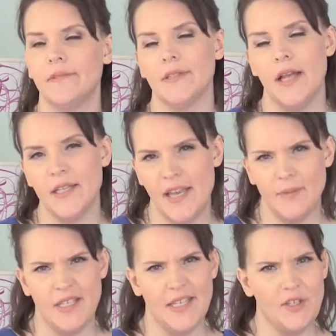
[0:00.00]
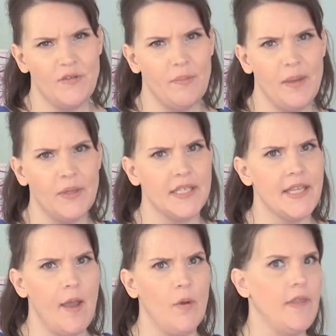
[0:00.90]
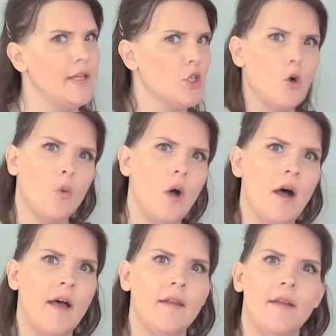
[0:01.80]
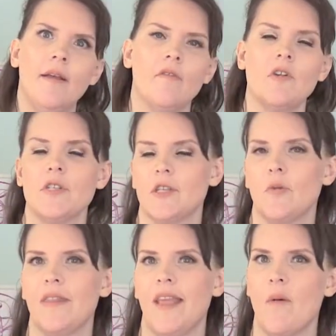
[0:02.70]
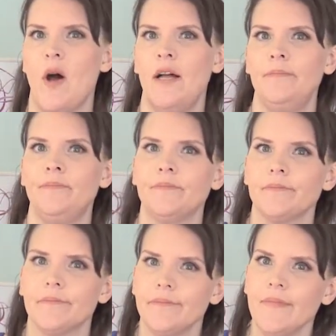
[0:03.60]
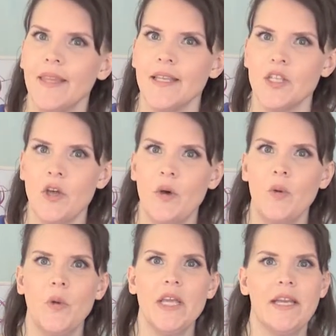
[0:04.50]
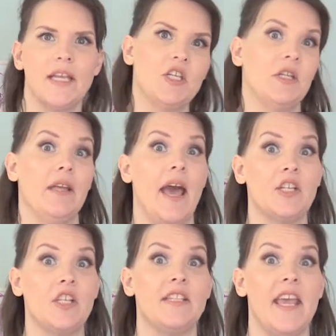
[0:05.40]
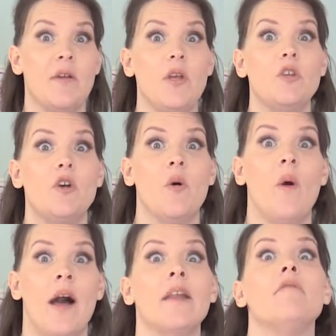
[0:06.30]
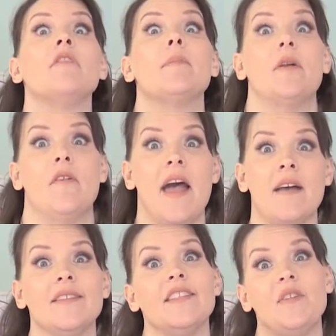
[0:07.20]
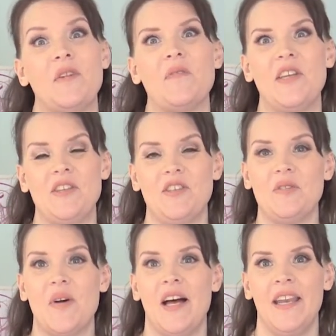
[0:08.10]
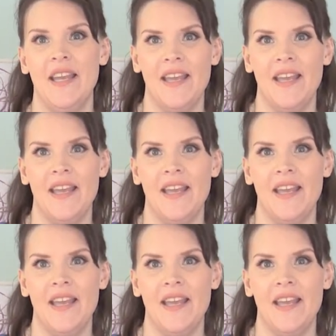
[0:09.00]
Because a lot of times it's easier for people to say what they don't want versus what they want. So we can actually take what you don't want and flip it around to knowing what you do want.